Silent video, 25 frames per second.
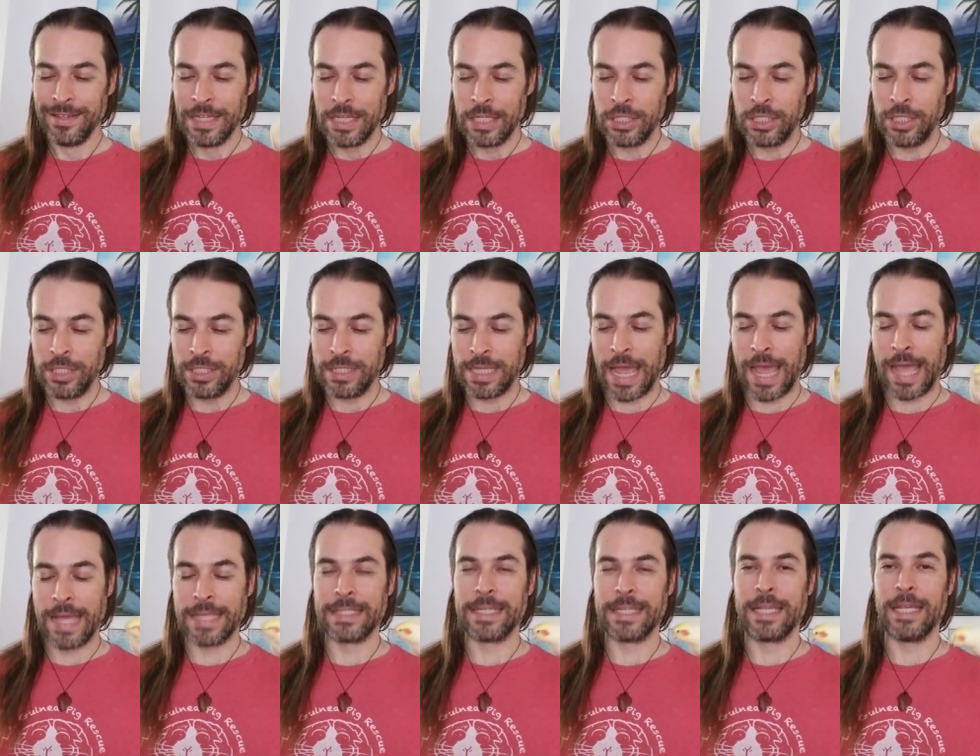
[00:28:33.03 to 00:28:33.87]
she's
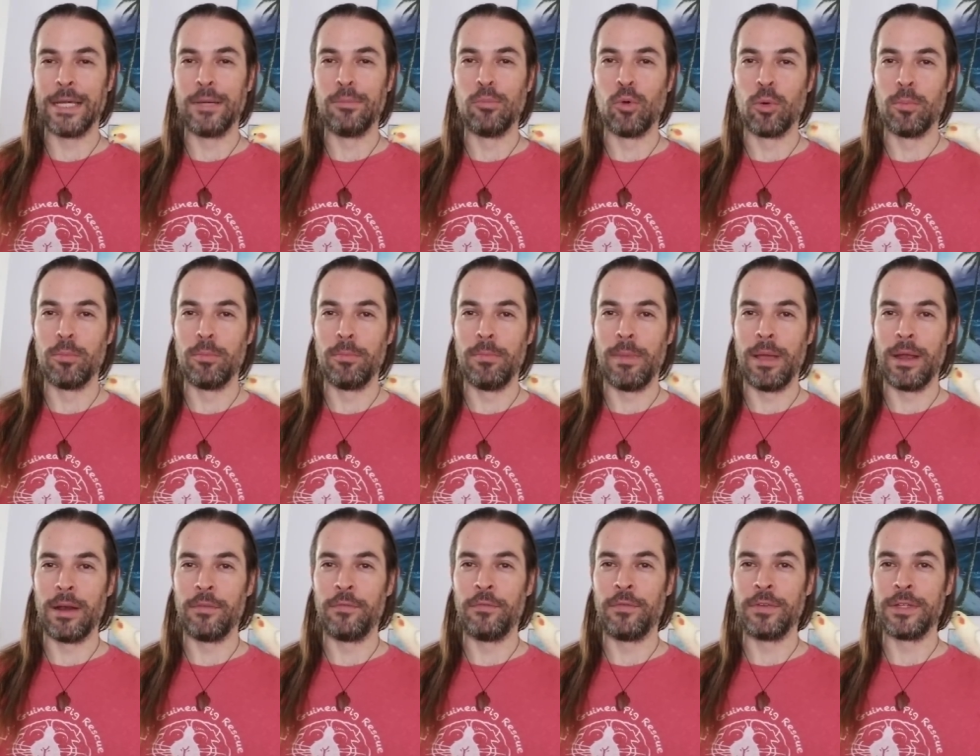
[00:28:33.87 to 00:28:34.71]
asking a more
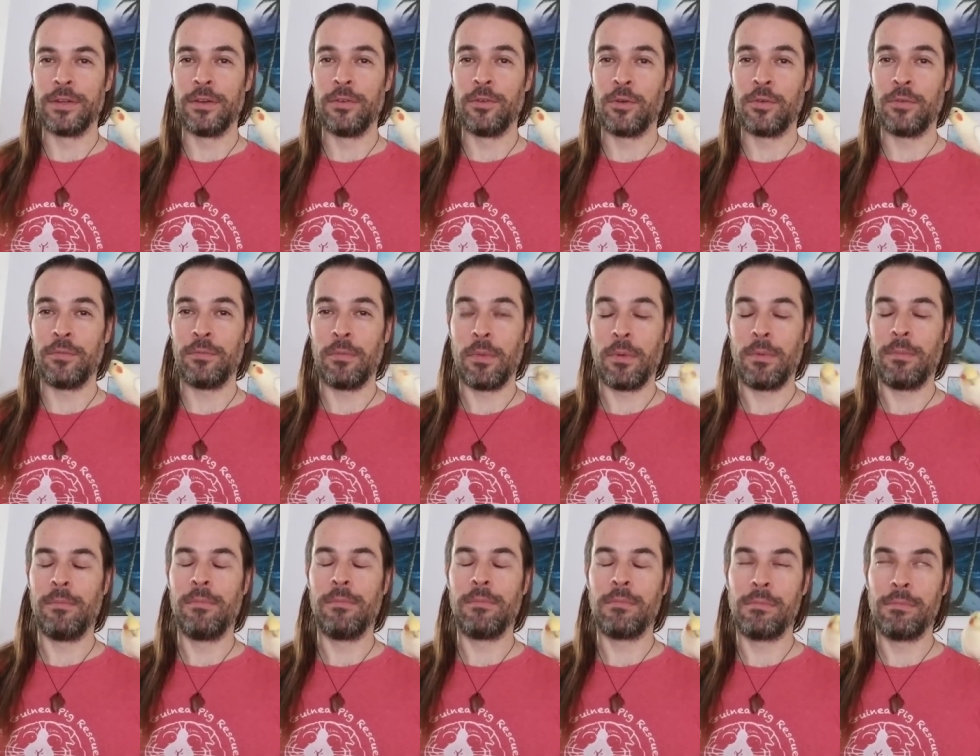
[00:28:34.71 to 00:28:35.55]
metaphysical
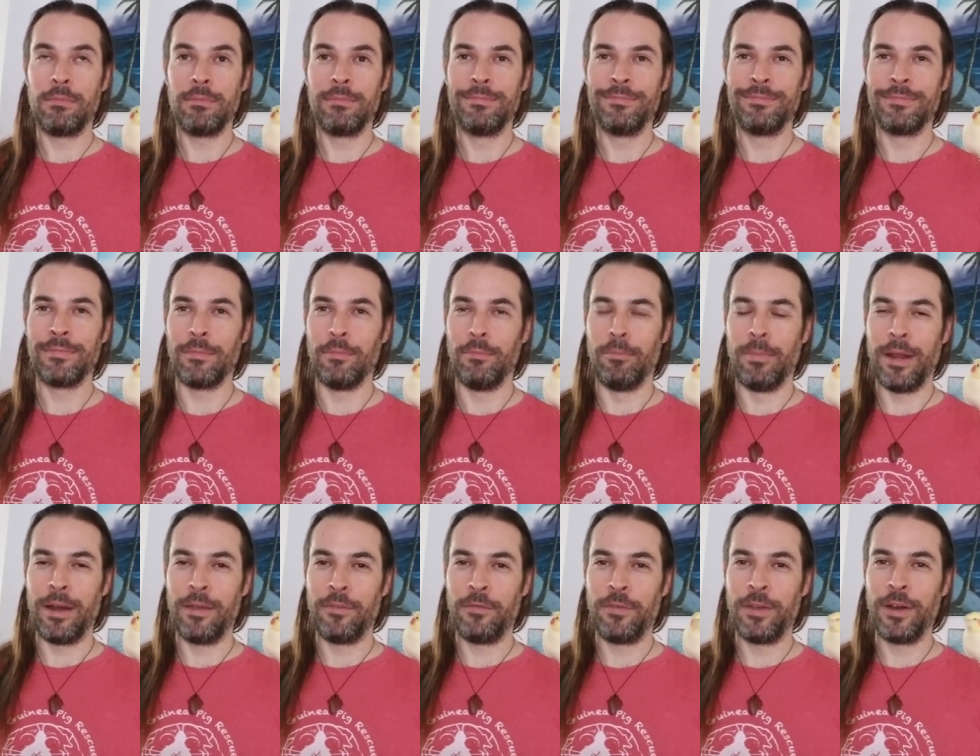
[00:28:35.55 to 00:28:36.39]

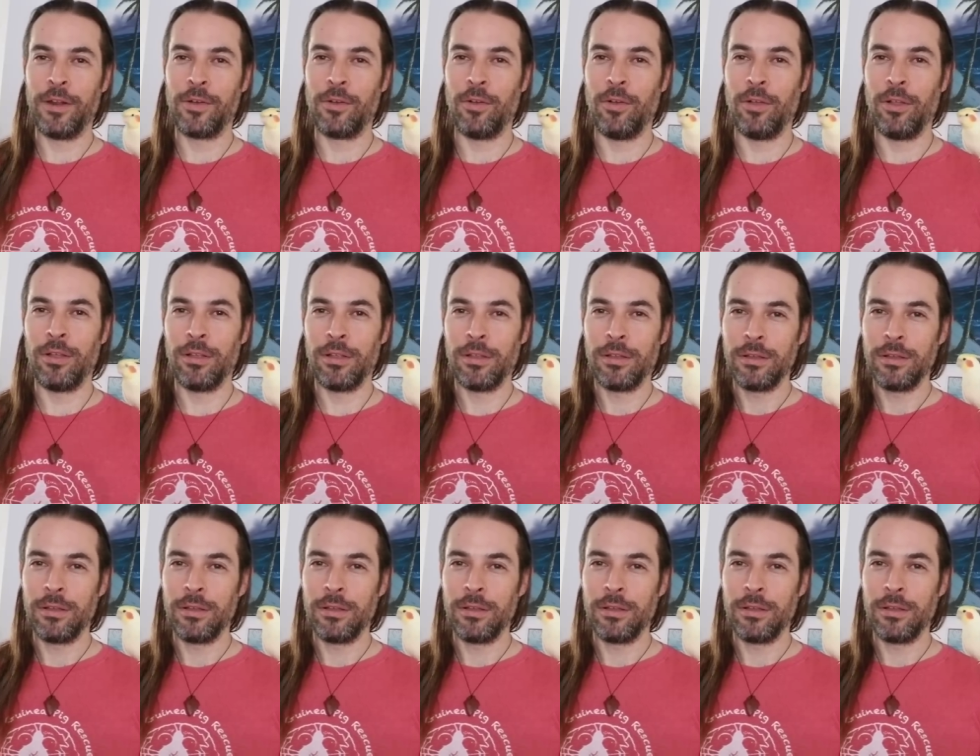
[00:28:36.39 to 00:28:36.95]
metaphysical